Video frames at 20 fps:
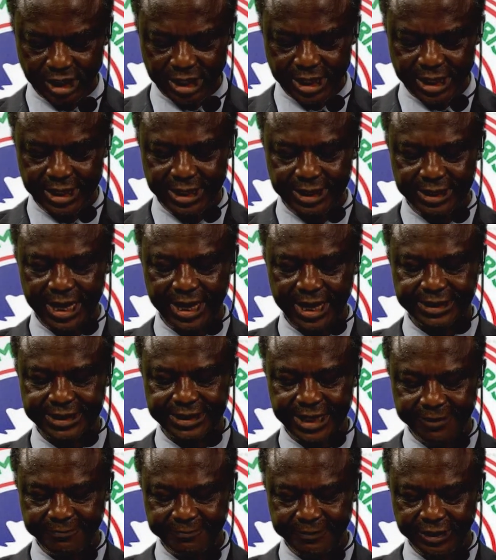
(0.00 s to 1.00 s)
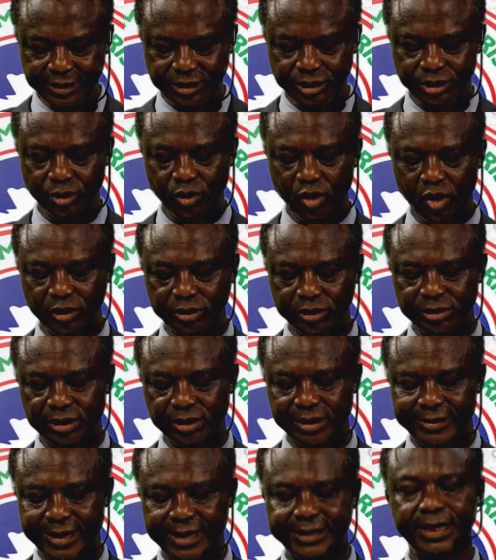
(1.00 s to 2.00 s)
Like David, you ought
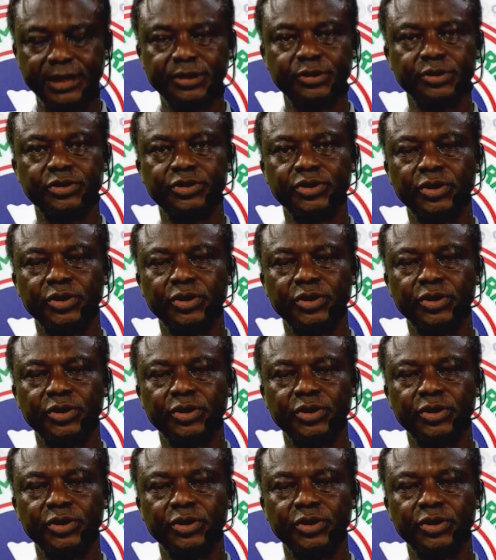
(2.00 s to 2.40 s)
rather to turn